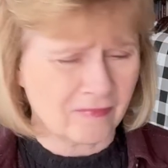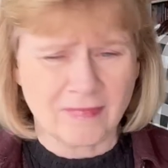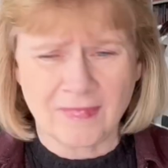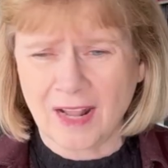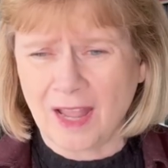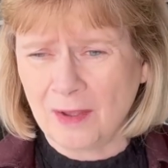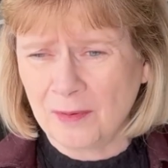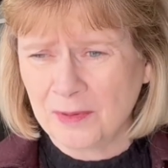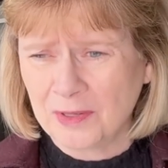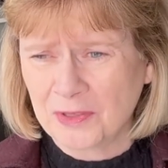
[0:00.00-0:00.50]

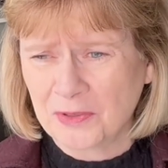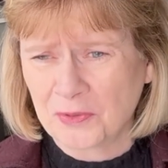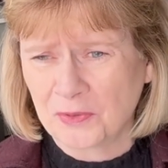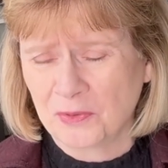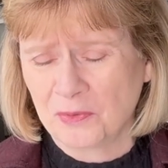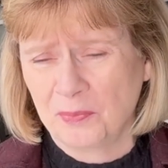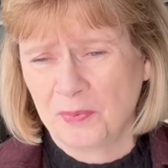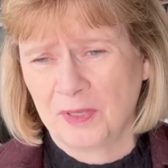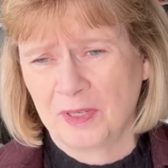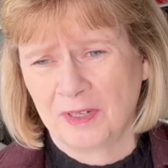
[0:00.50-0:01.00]
I went through
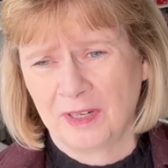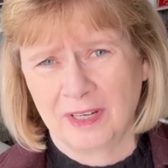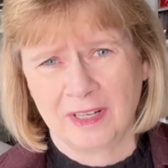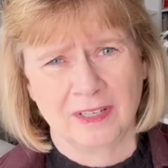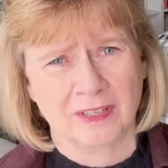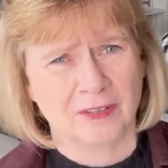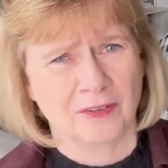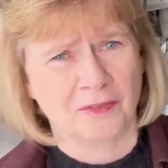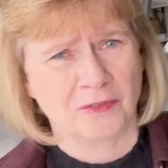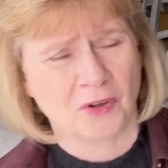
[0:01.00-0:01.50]
a period
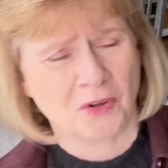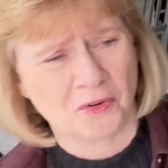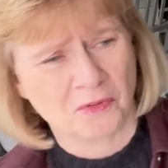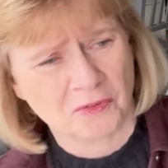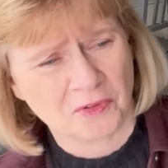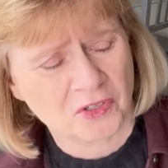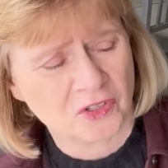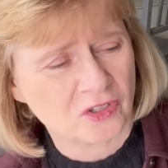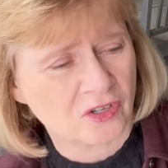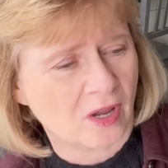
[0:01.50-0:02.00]
of
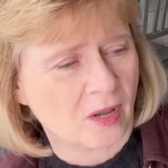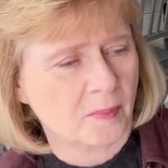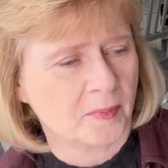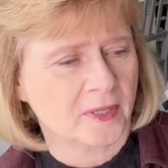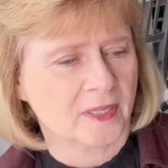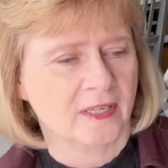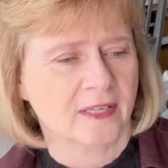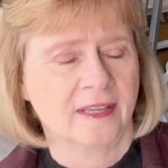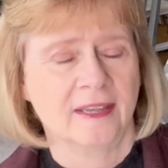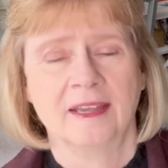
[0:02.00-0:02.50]
over
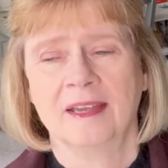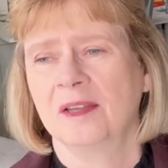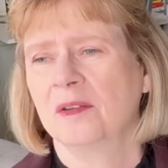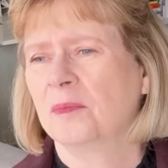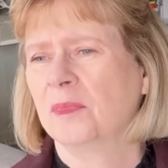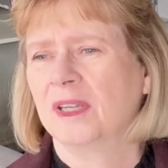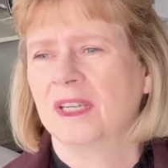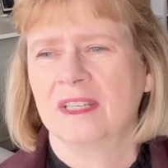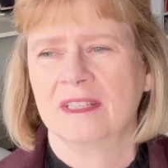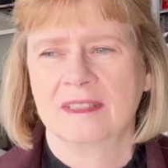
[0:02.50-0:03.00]
shopping again
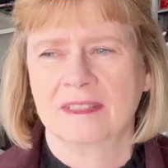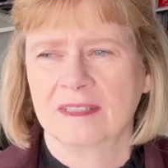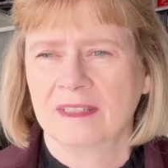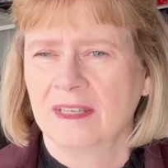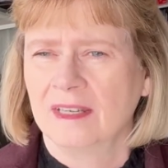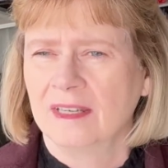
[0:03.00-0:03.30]
because